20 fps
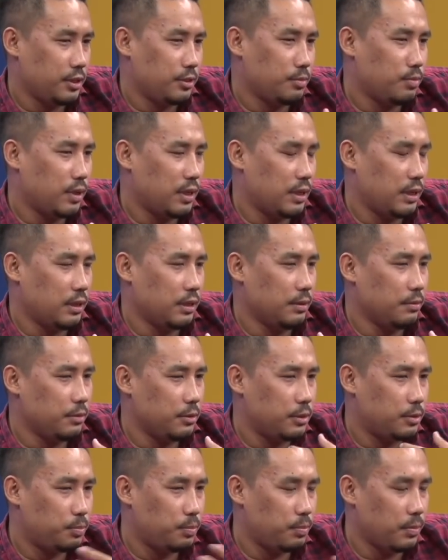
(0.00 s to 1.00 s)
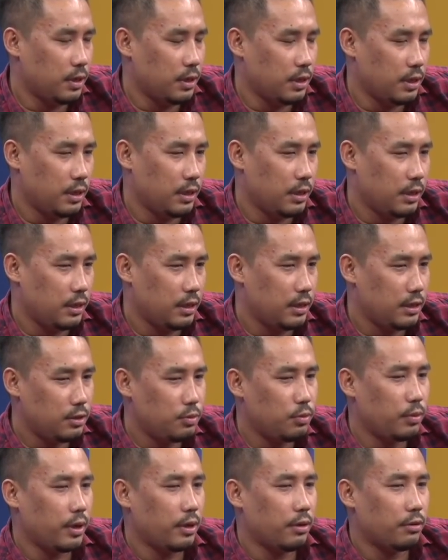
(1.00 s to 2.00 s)
mala any
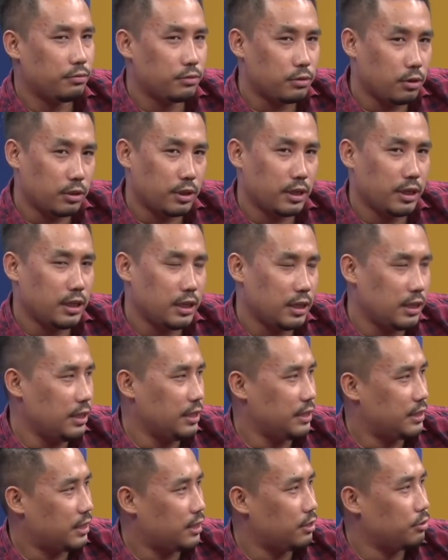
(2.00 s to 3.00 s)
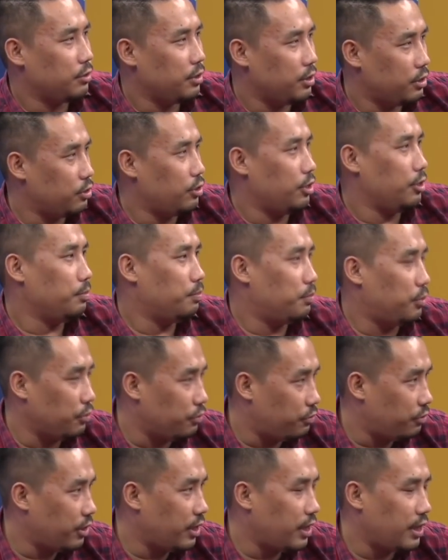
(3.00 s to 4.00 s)
way of talking English kan hui, to improve.
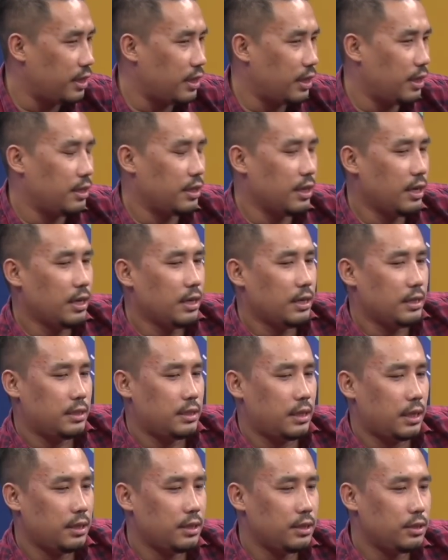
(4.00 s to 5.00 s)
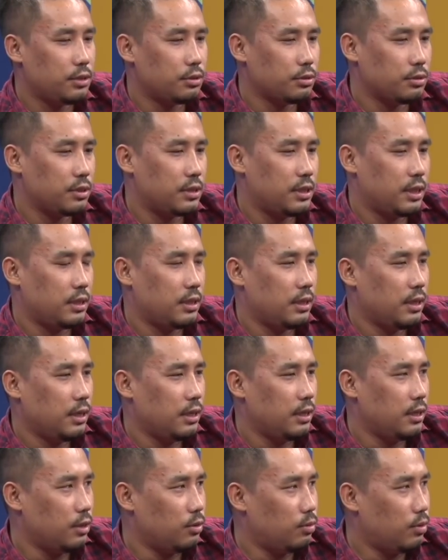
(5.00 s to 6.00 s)
Yeah? And then study shows that
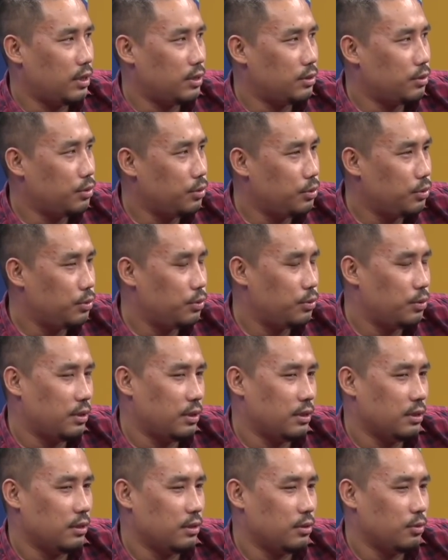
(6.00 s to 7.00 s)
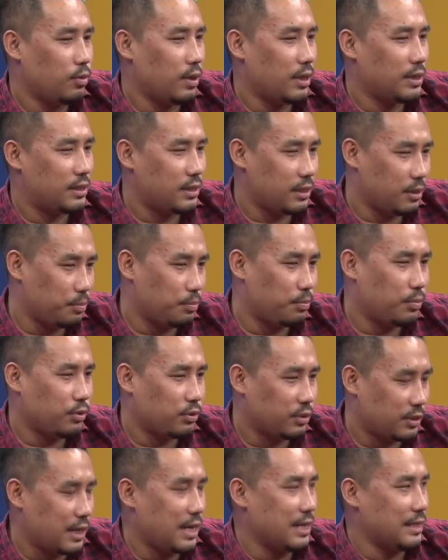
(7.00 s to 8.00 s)
the one who watch a
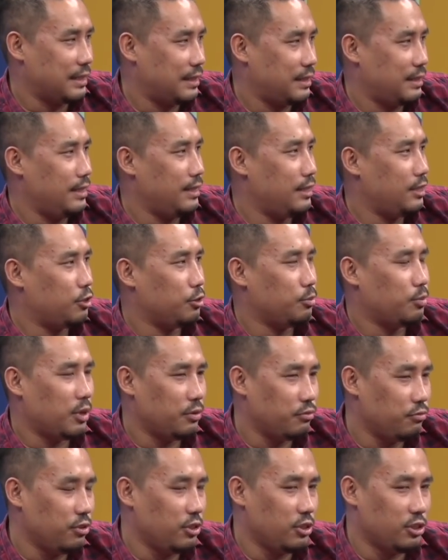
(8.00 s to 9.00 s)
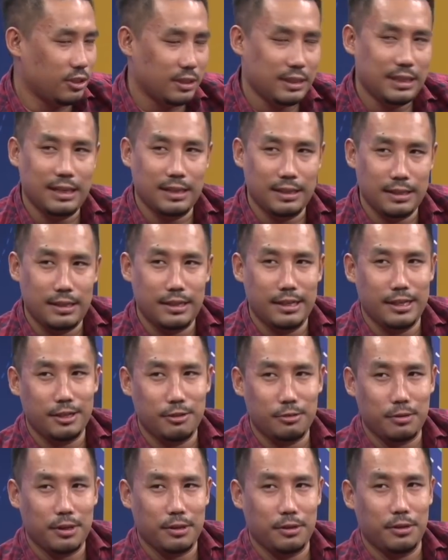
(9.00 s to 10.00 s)
podcast, ini gue mon visual learning
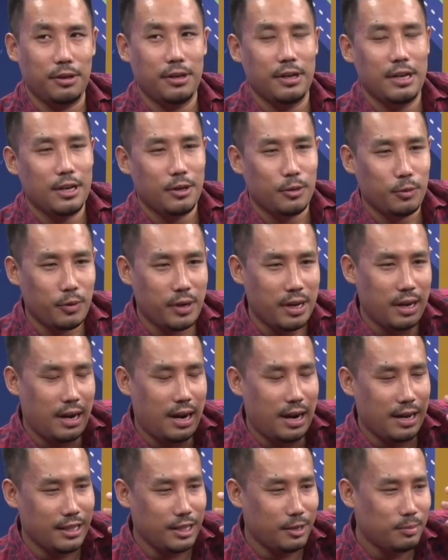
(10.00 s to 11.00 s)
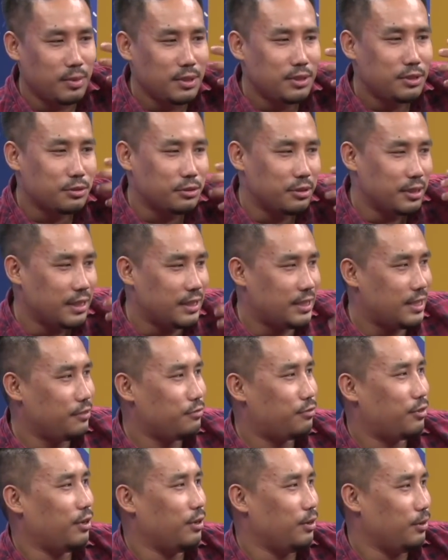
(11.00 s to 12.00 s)
brado, we are unable to retain
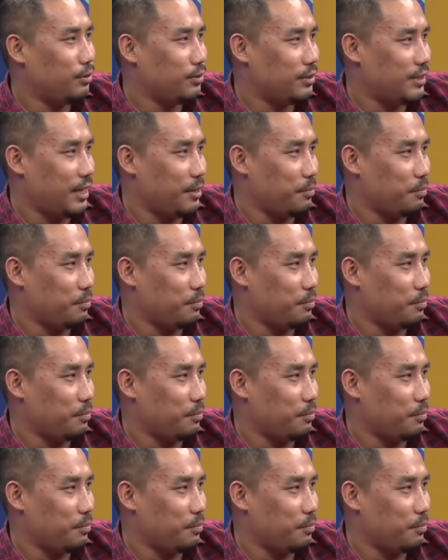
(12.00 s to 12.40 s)
for a long time.